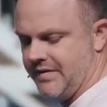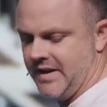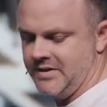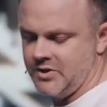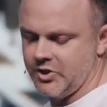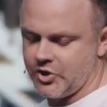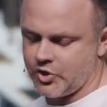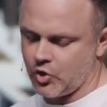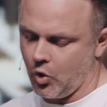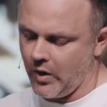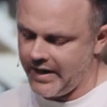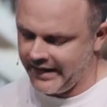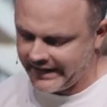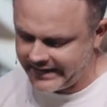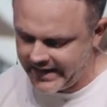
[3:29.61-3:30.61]
then
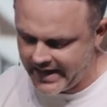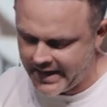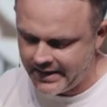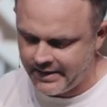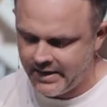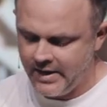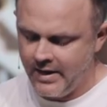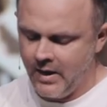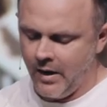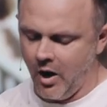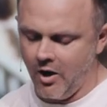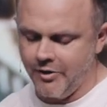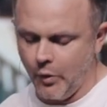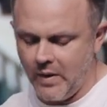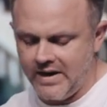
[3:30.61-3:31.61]
destroyed again,
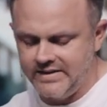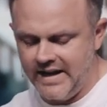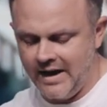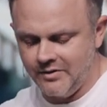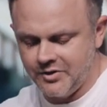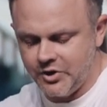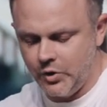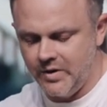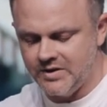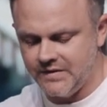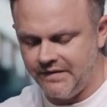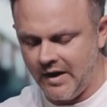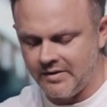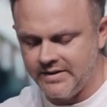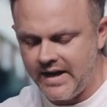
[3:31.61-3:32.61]
all the way down to its
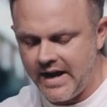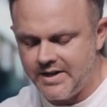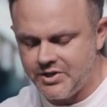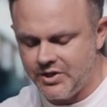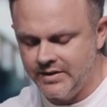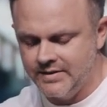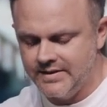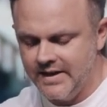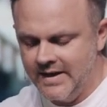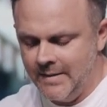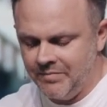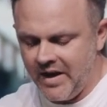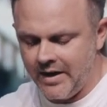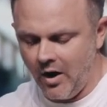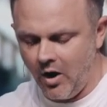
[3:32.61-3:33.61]
foundations,
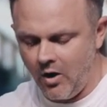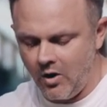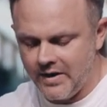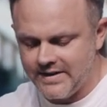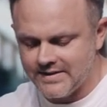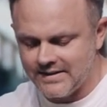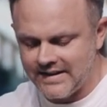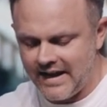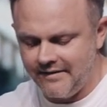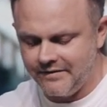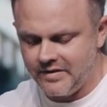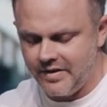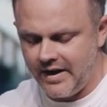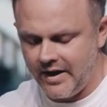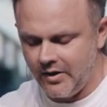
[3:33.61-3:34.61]
and all is
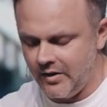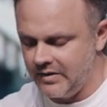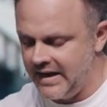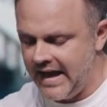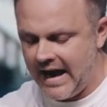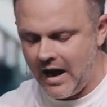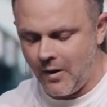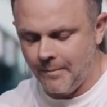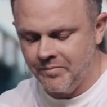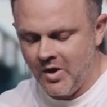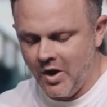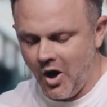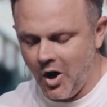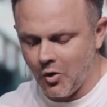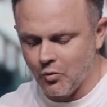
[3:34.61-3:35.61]
left there now
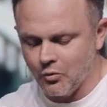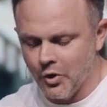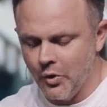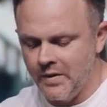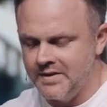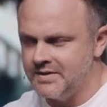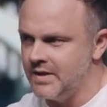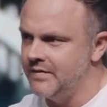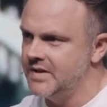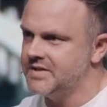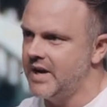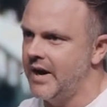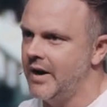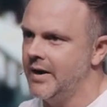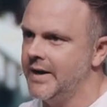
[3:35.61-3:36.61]
are ruins in this
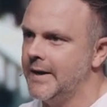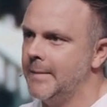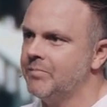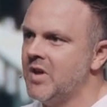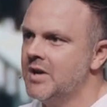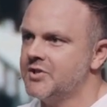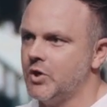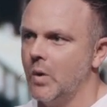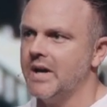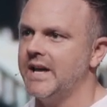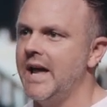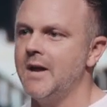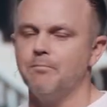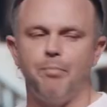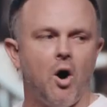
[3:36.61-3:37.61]
area. So,
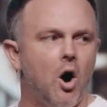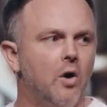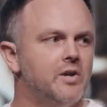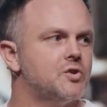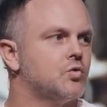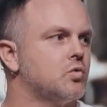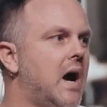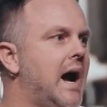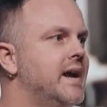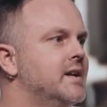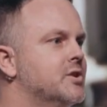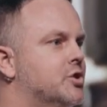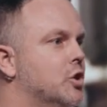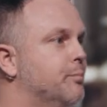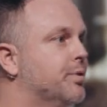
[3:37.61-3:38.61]
again, Paul is writing
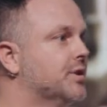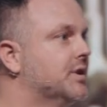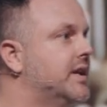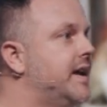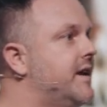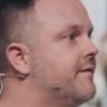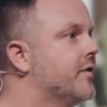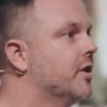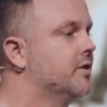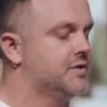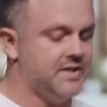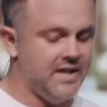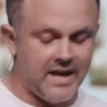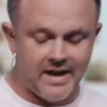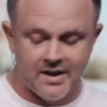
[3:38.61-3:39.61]
to believers
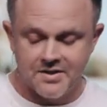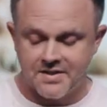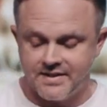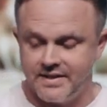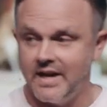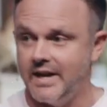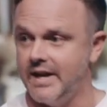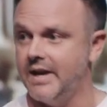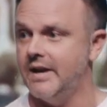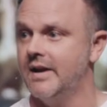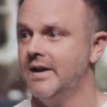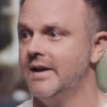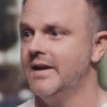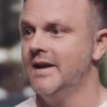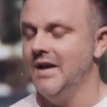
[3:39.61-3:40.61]
in a city
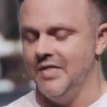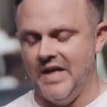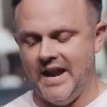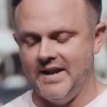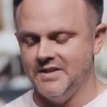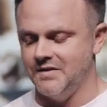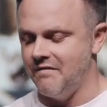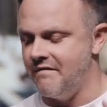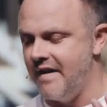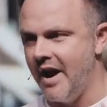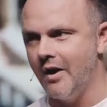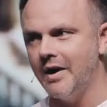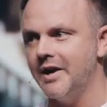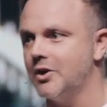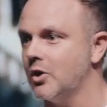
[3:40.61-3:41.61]
that is
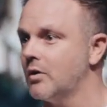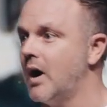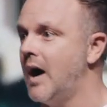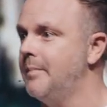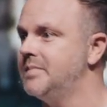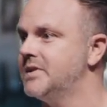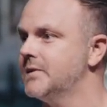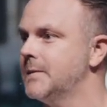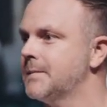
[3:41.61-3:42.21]
very corrupt,